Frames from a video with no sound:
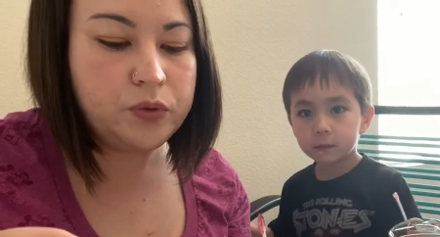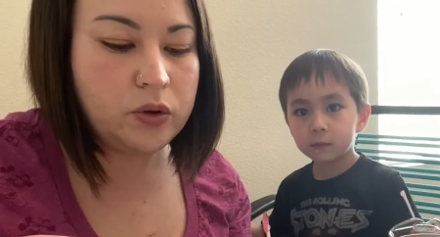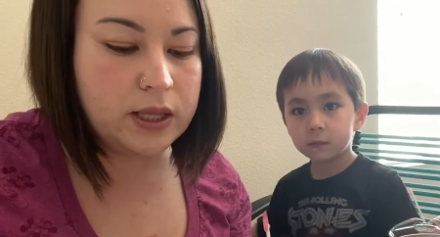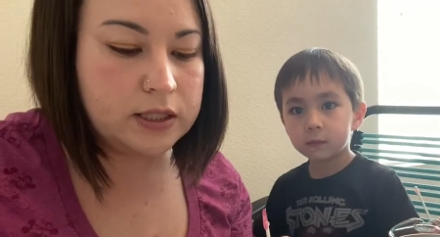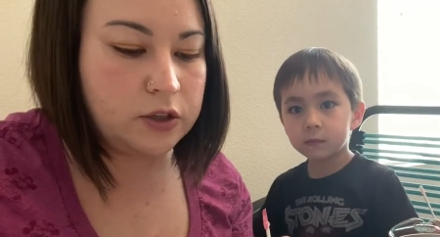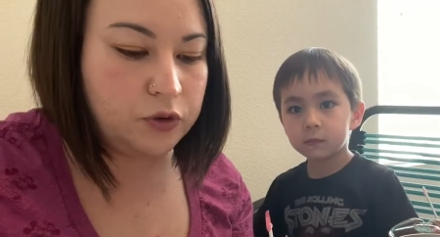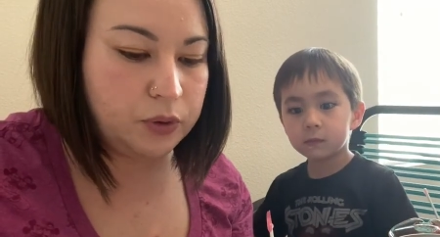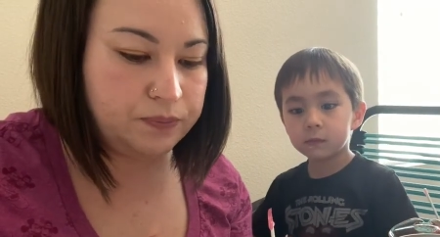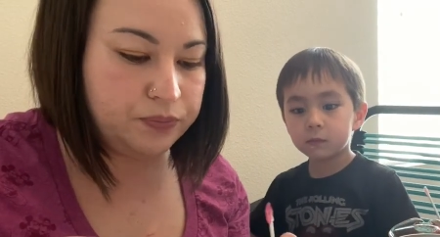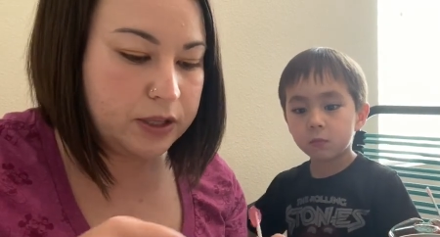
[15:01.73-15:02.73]
Speaker 1: no, that's different
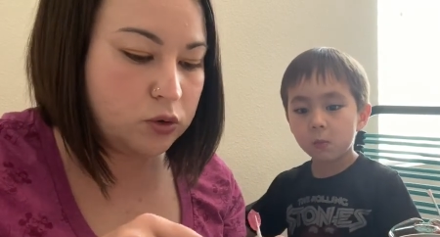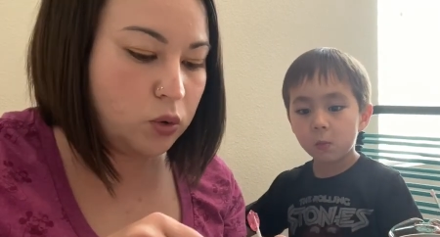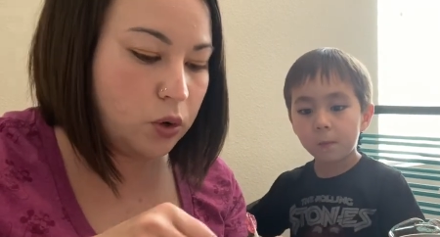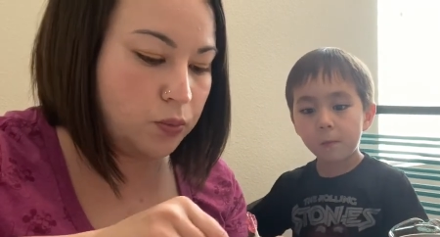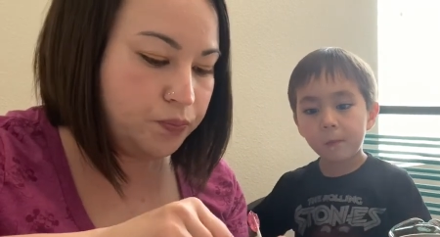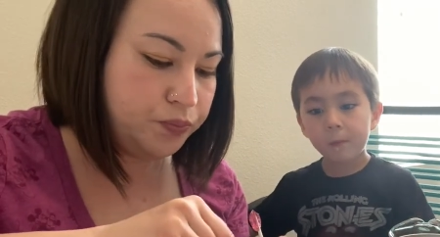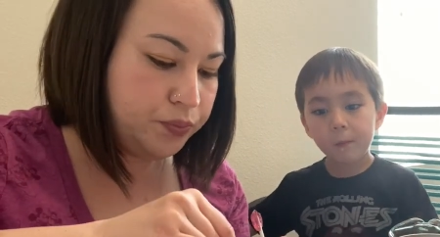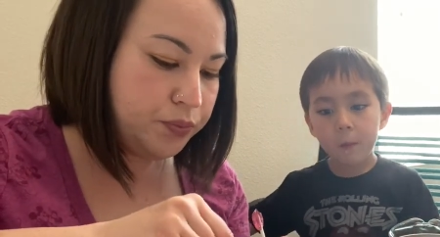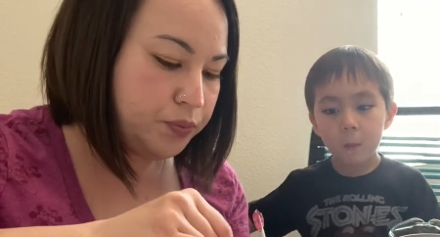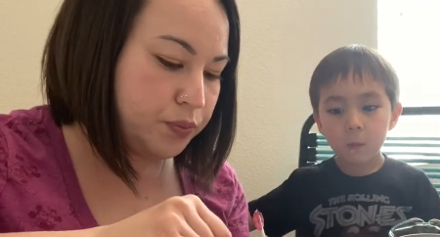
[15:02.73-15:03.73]
one. That's roe.
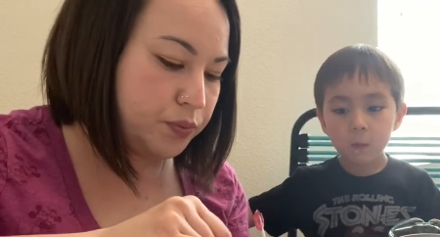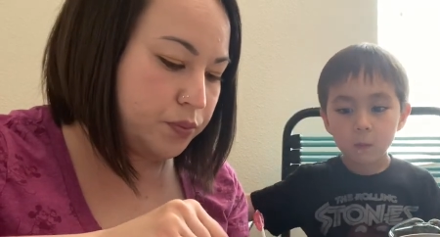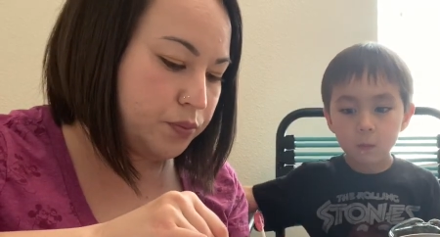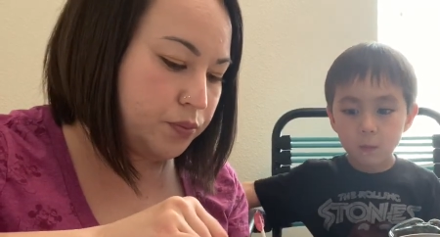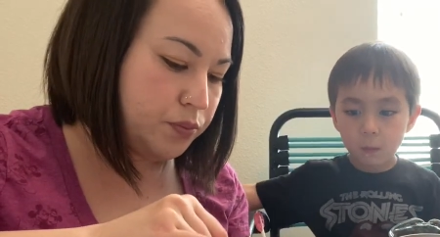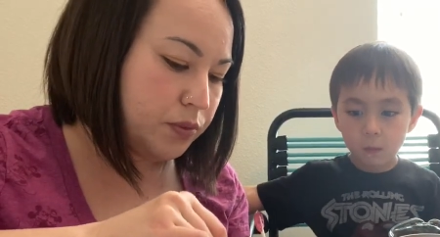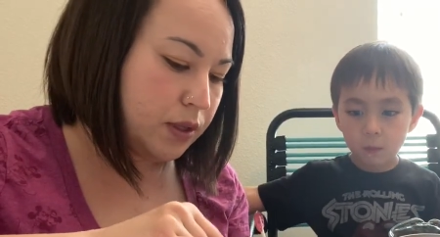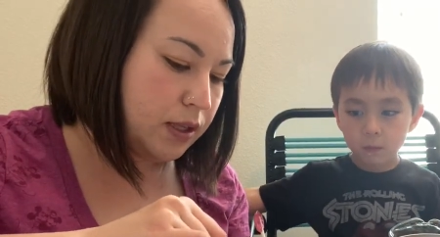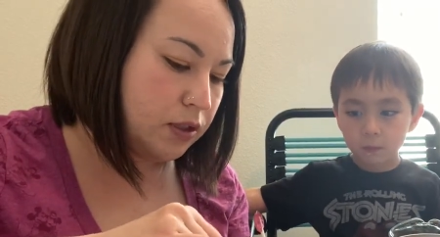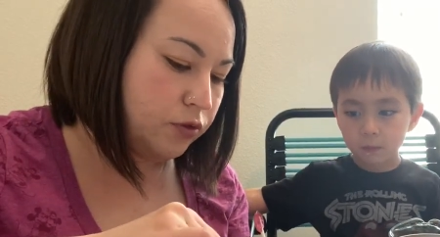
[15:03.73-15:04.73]

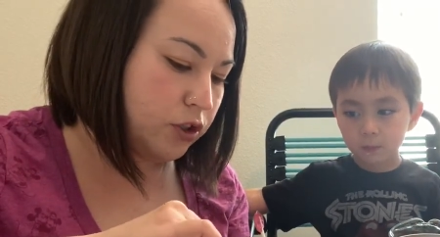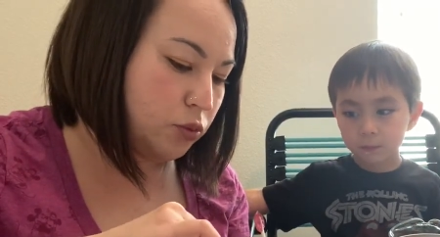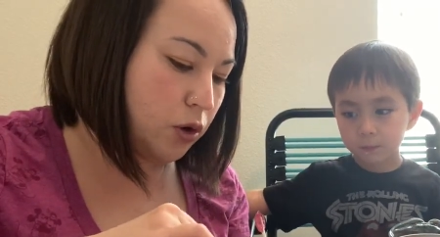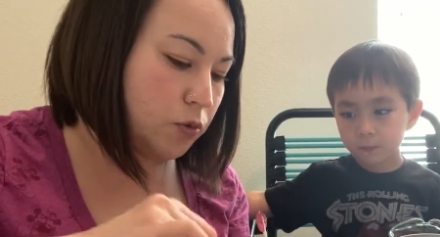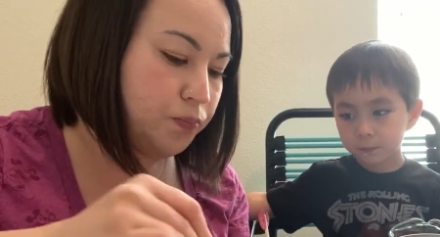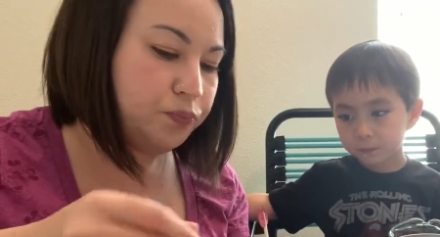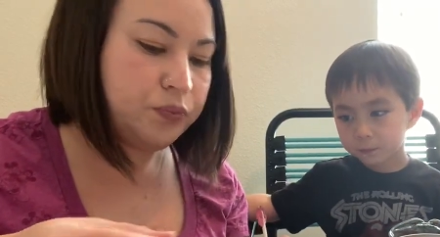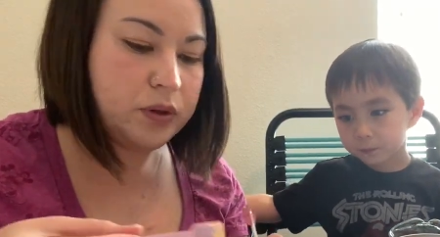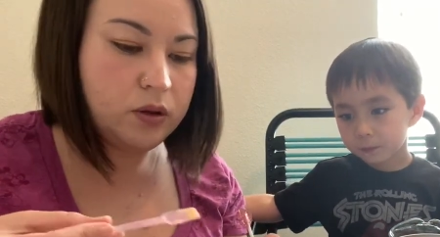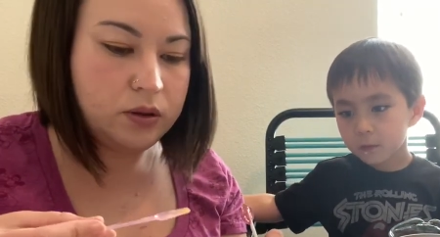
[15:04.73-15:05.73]
That's fish roe.
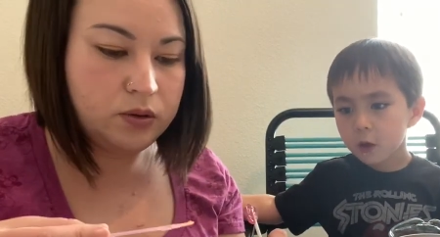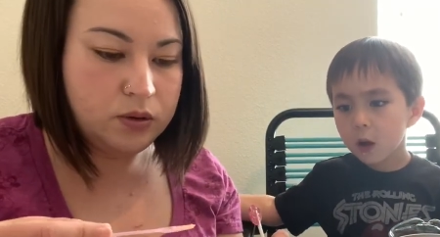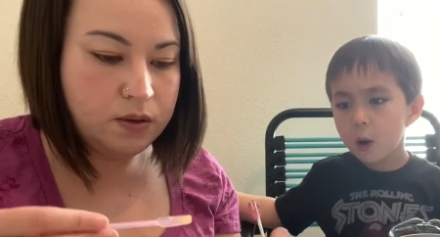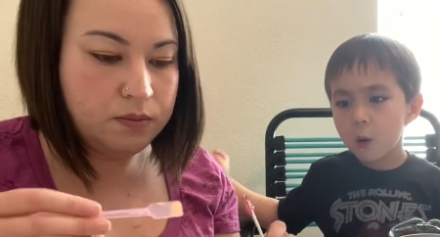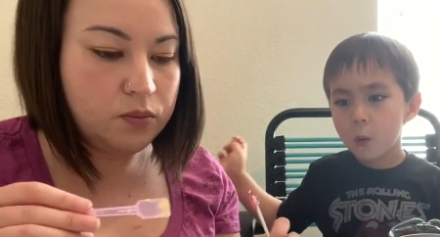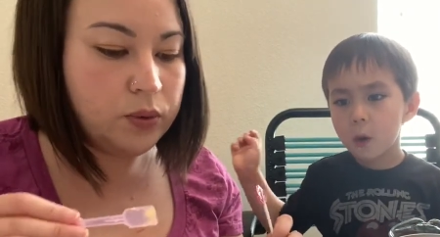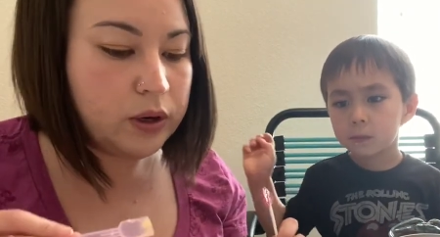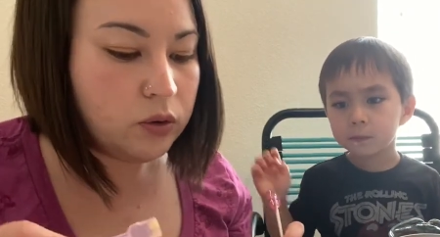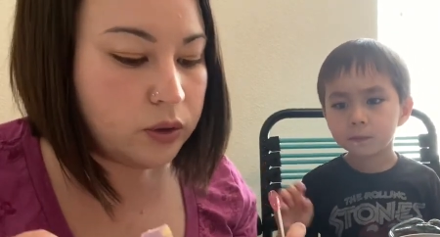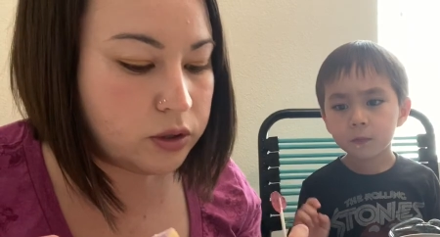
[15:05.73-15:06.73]
Oh. We
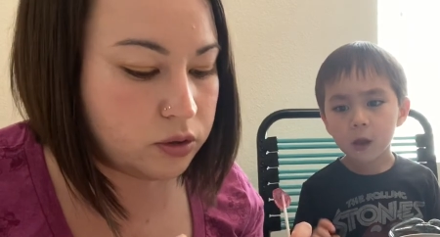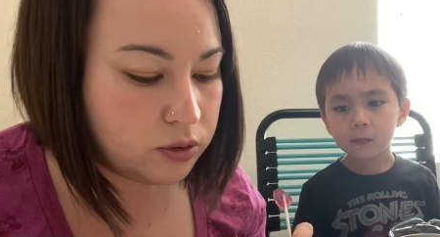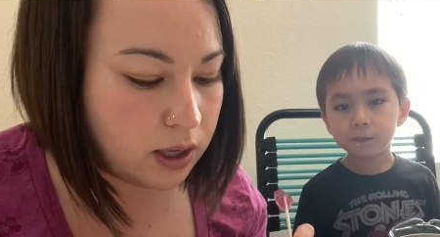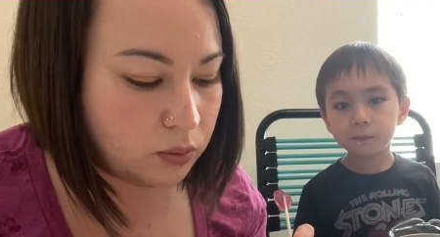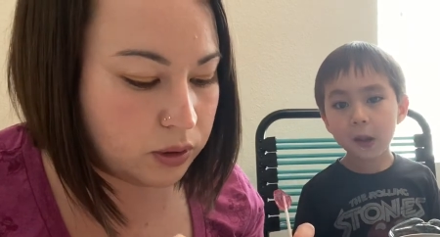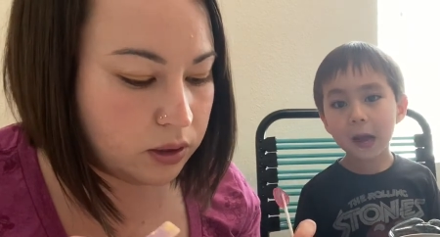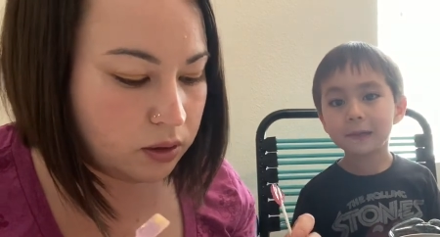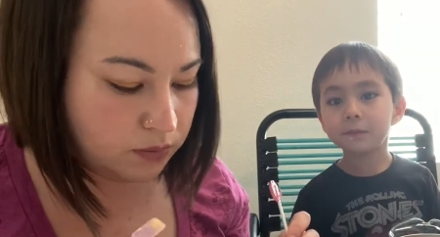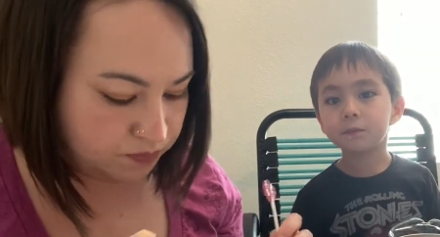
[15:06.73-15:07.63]
are going to do that one